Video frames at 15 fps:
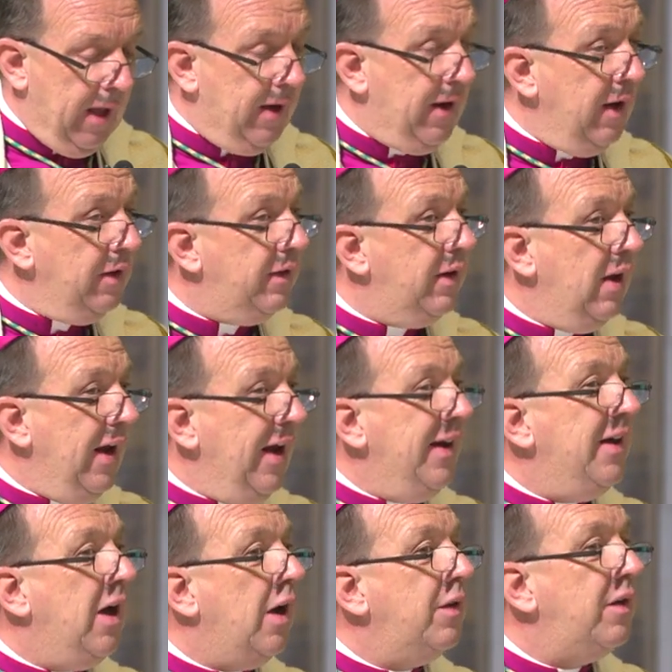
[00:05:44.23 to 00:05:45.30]
It is
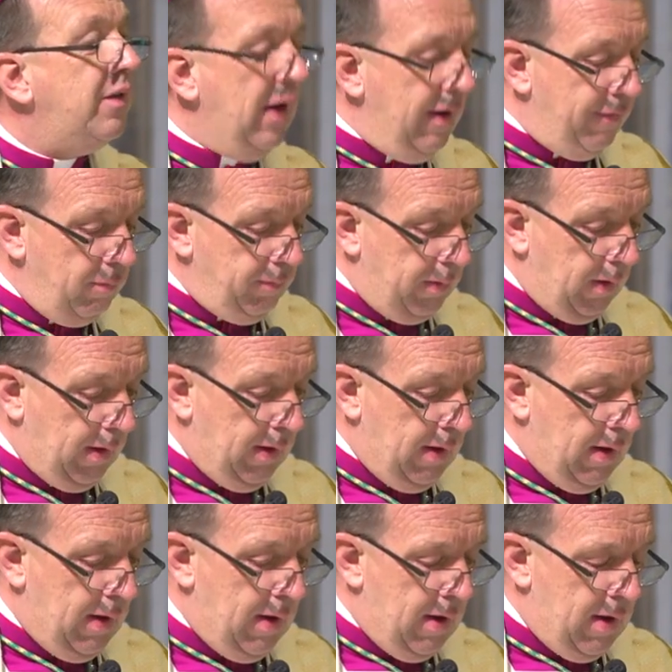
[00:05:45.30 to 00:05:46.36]
inconceivable
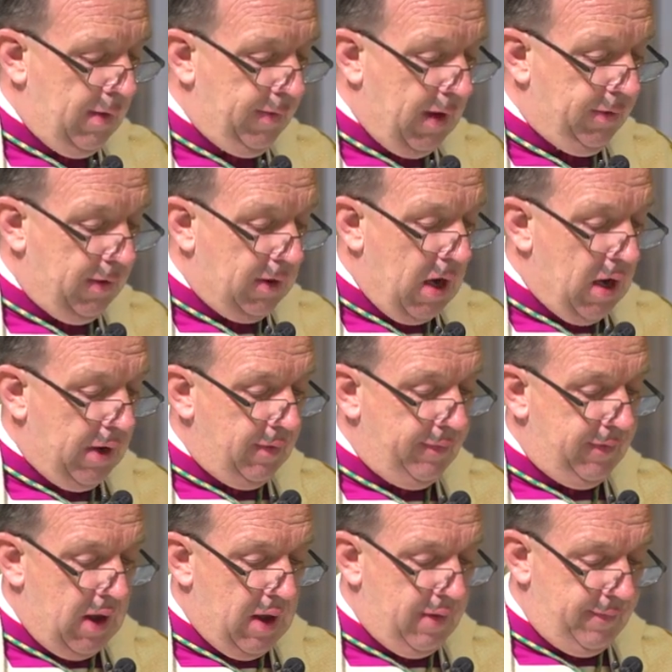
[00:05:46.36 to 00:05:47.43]
that the God
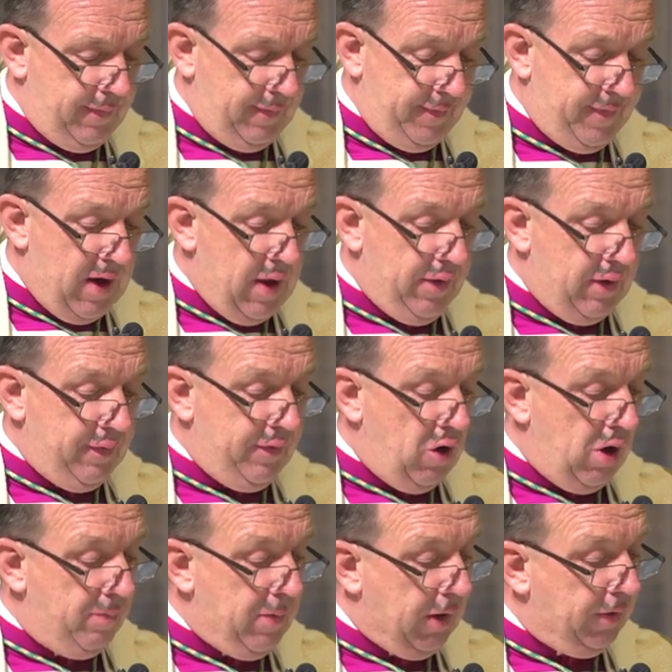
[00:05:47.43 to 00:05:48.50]
of love and Father of
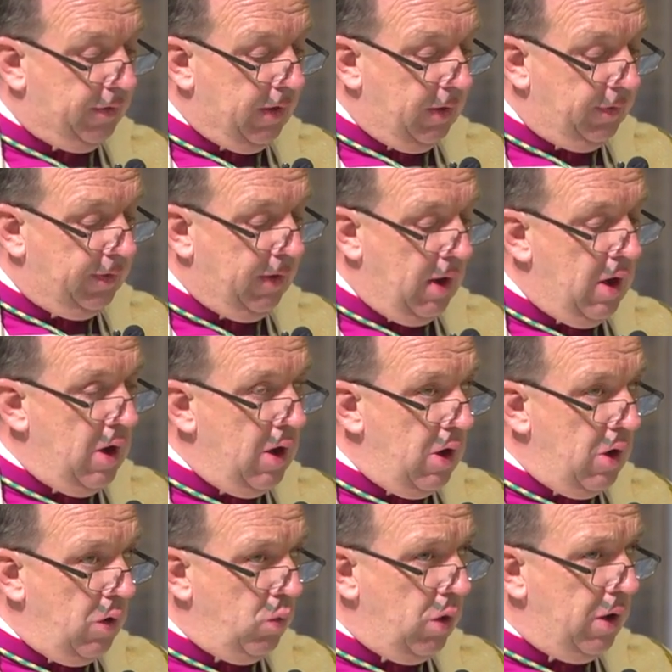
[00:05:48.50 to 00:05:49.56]
all mercies
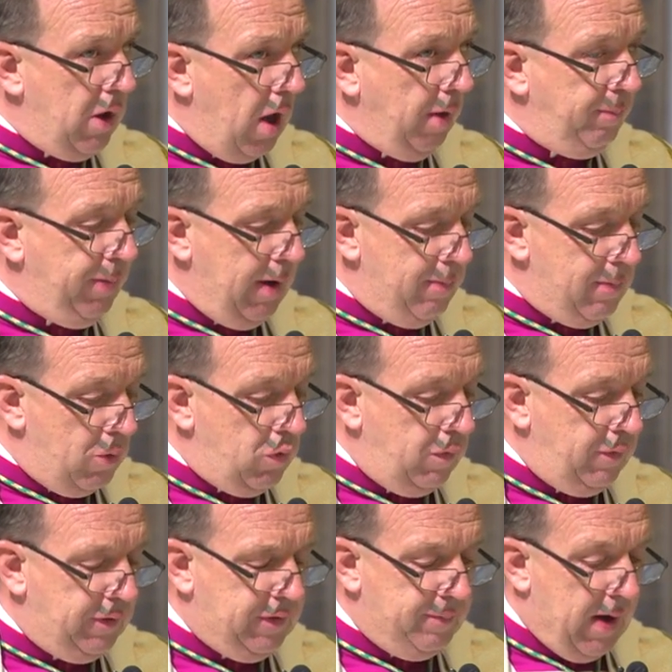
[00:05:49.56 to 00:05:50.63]
would not be
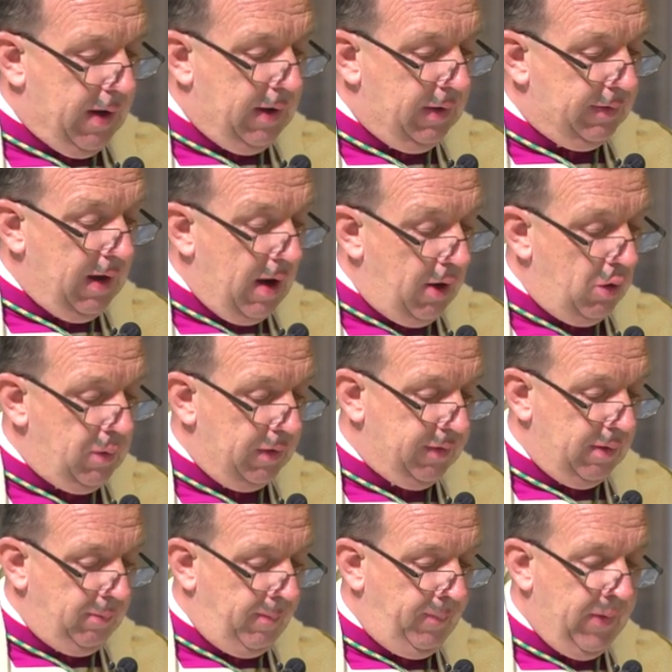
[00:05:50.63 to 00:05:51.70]
moved by his
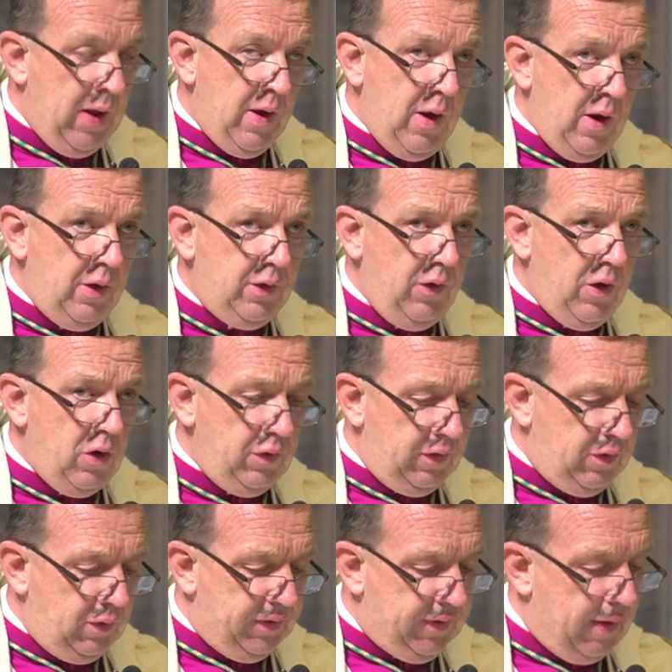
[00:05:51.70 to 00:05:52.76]
heroism to
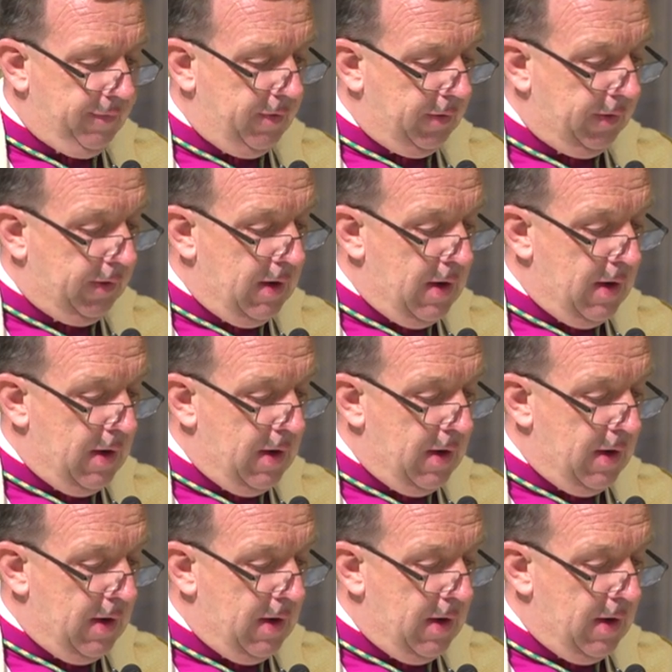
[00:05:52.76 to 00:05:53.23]
those who suffered